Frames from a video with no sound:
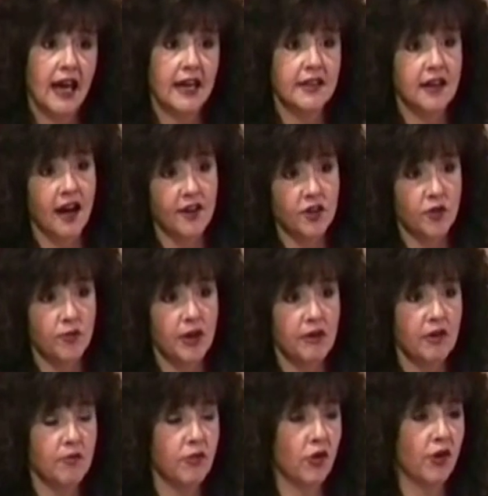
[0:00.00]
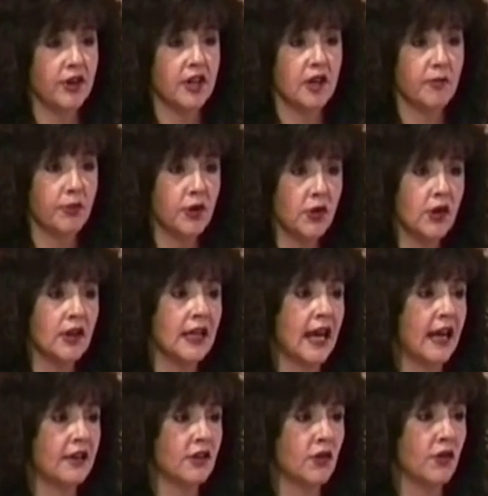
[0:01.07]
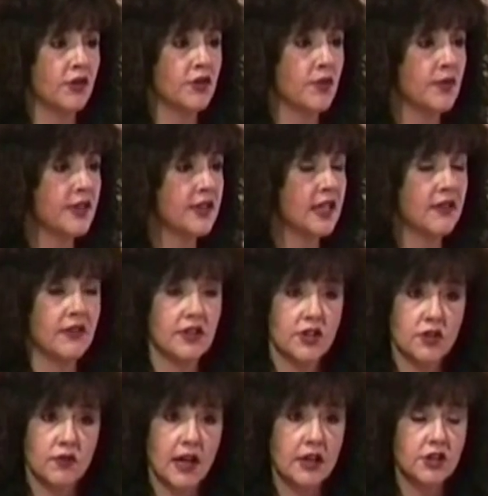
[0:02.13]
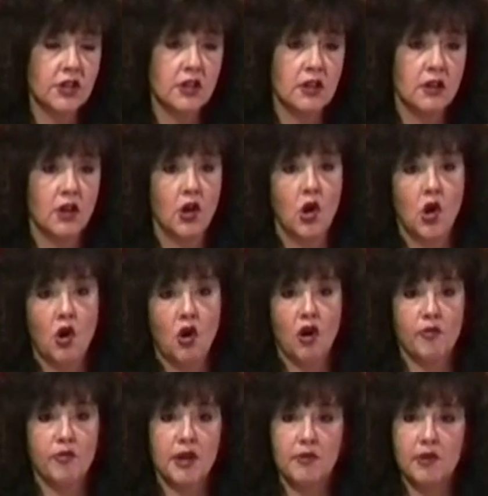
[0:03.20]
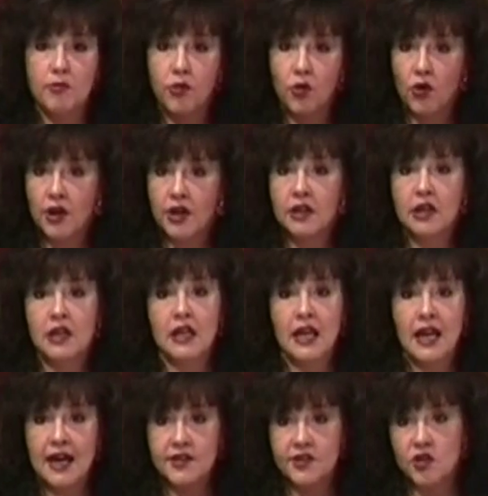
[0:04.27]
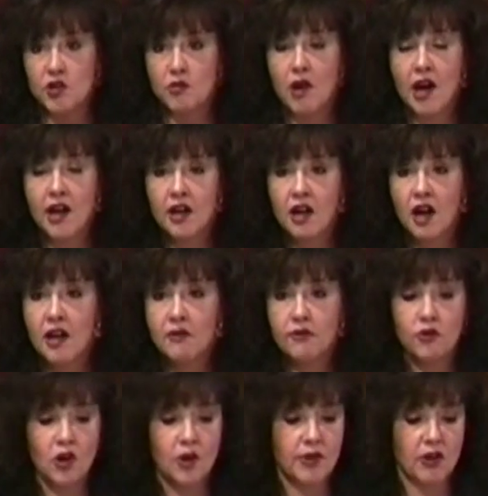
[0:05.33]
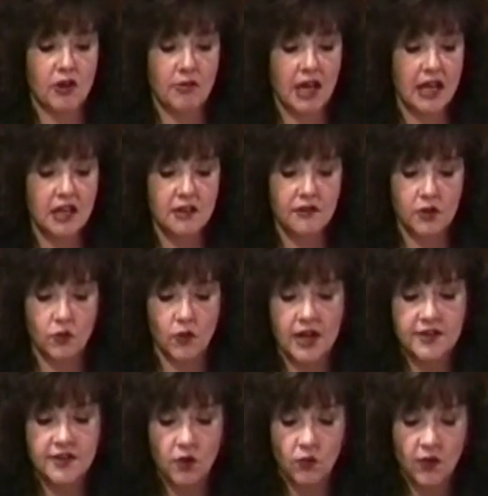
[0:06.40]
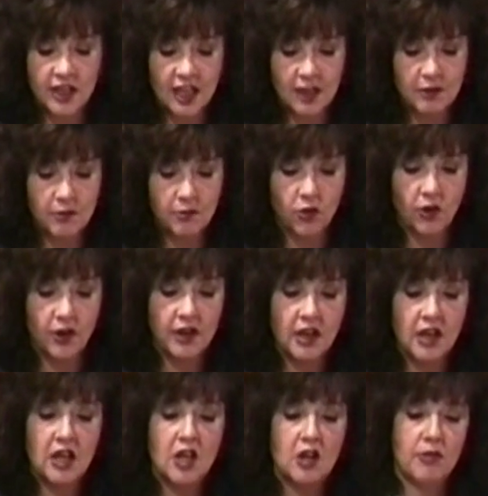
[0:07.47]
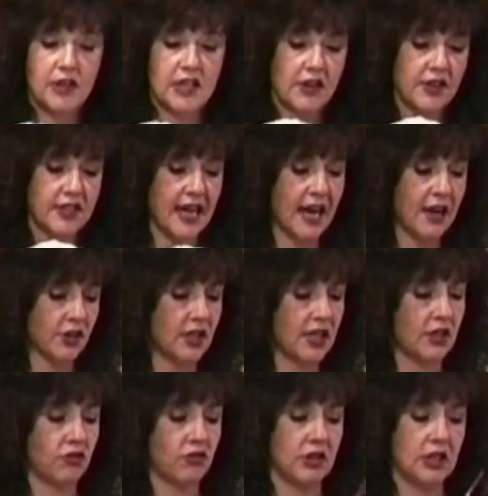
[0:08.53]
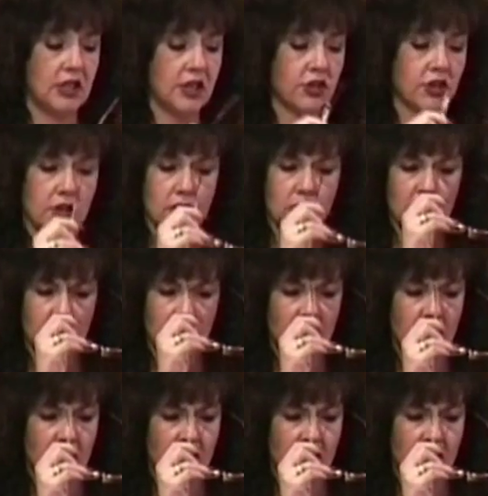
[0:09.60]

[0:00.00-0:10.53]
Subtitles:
and either be reborn in a pure land in order to receive instruction, or be reborn as a Nirmanakaya form. There are many different ways that one can be born, but there is actually a traditional,